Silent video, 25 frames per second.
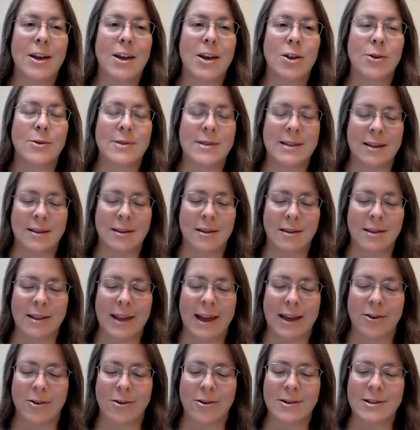Using the
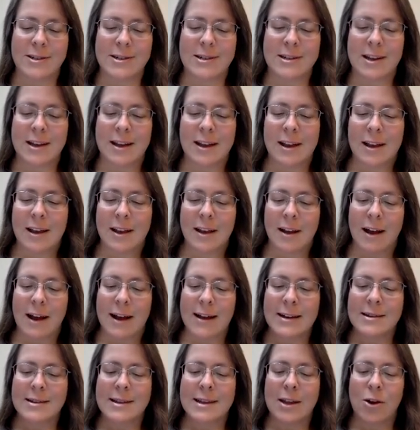letters,
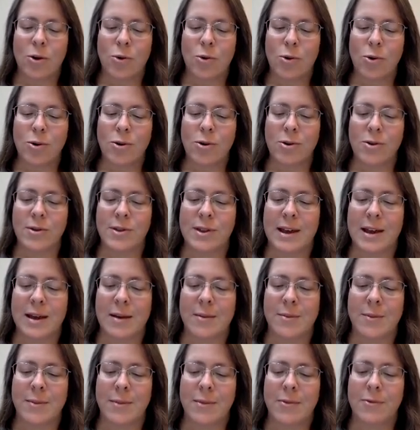kindly order
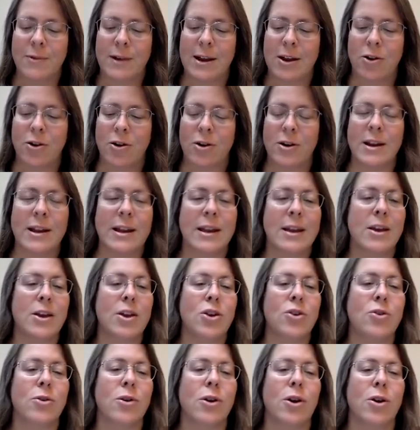them regarding
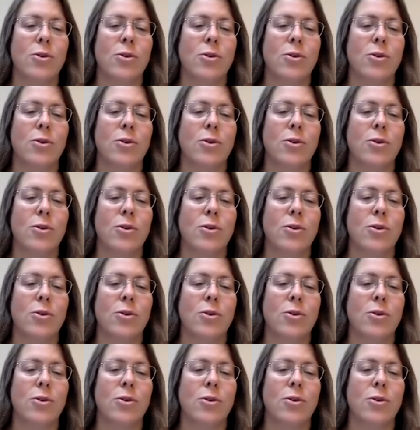your